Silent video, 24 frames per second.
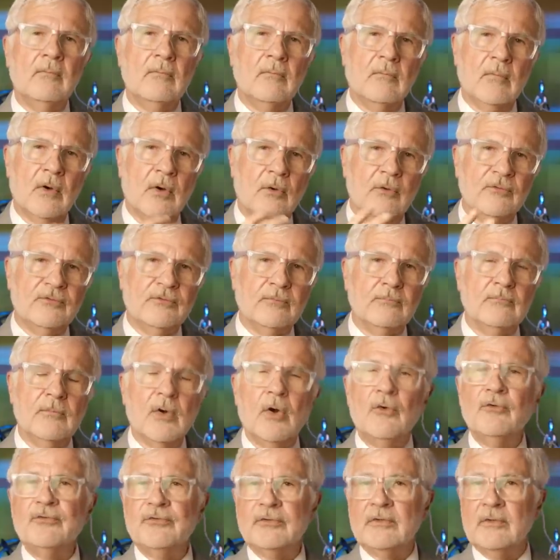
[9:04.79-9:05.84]
most,
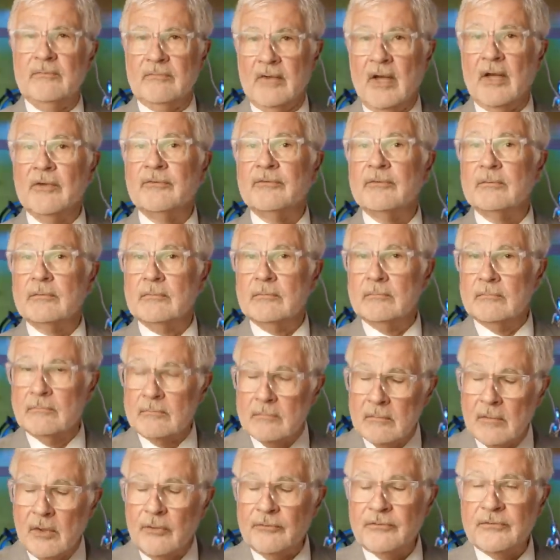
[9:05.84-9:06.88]
most of us,
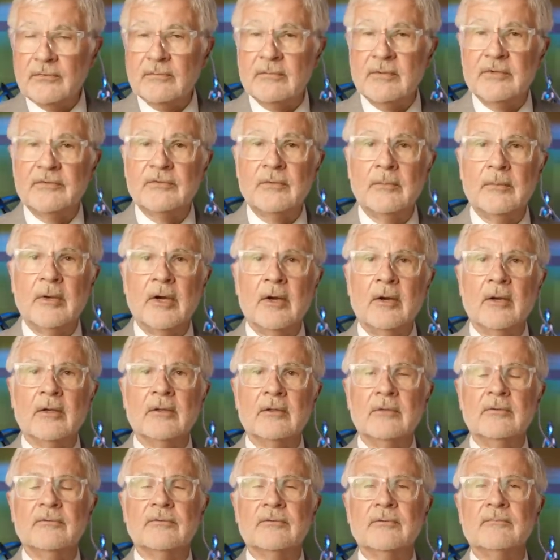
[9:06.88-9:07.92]
most of us
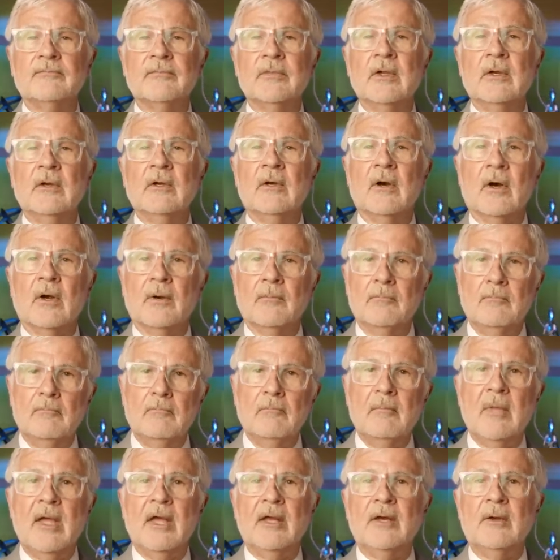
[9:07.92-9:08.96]
Americans, are
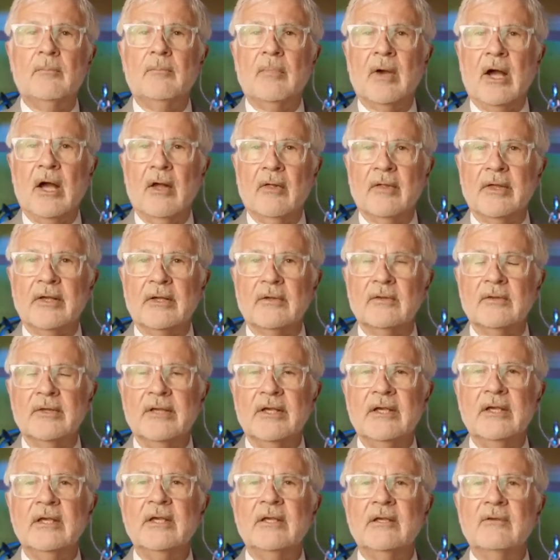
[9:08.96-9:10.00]

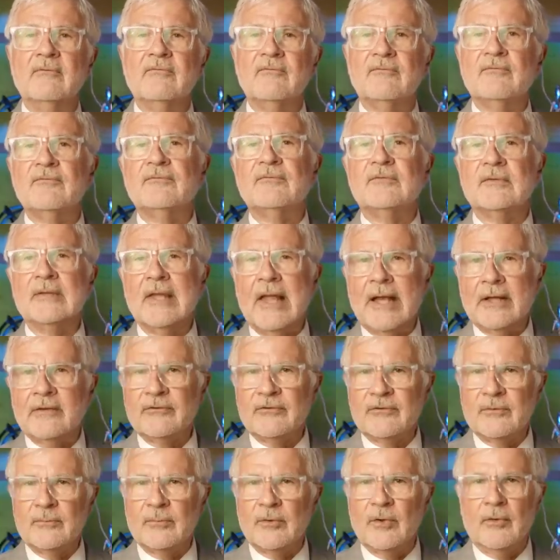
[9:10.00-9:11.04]
metabolically
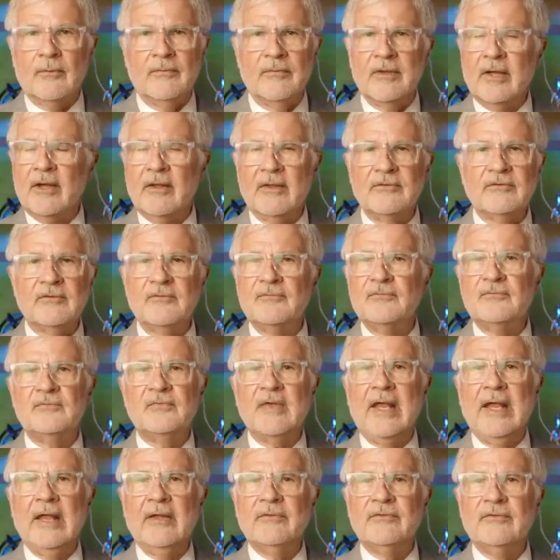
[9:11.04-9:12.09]
inflexible. Now, it's a
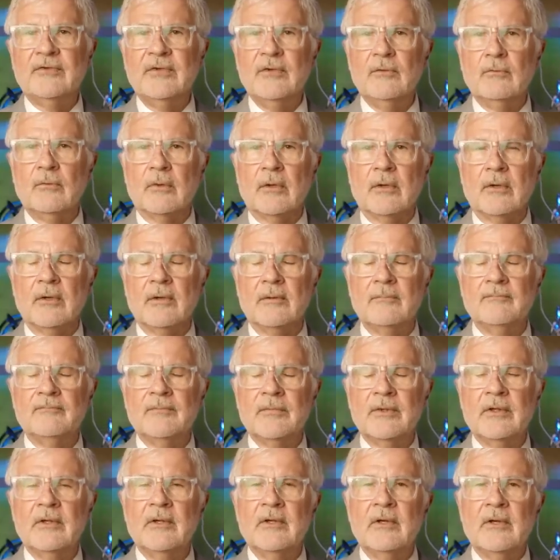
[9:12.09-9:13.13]
fancy word
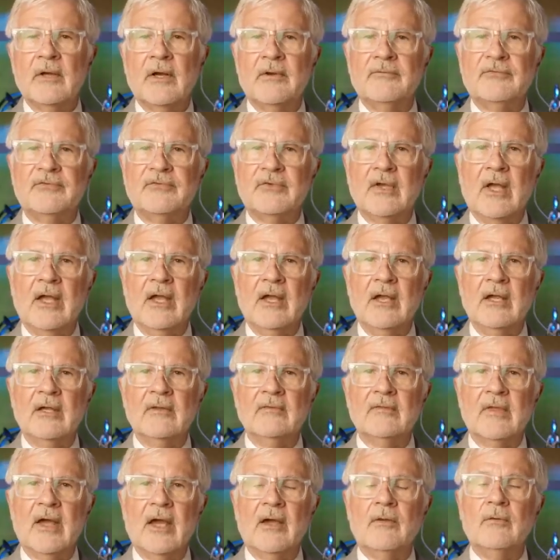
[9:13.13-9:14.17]
of
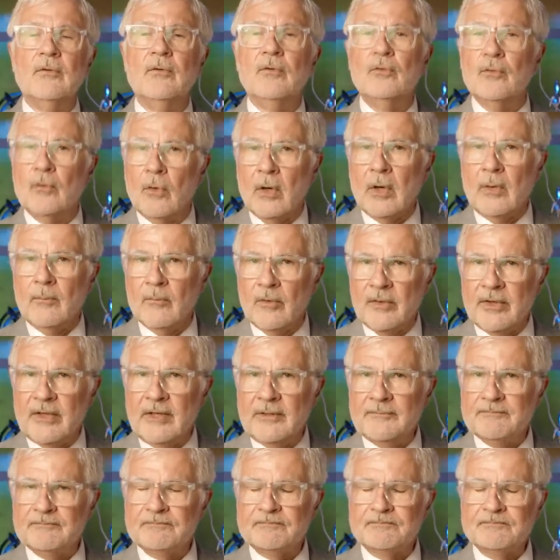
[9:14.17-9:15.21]
saying that
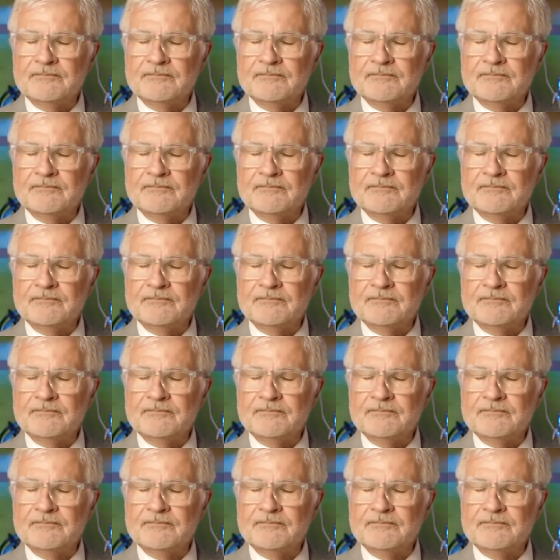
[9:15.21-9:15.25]
normally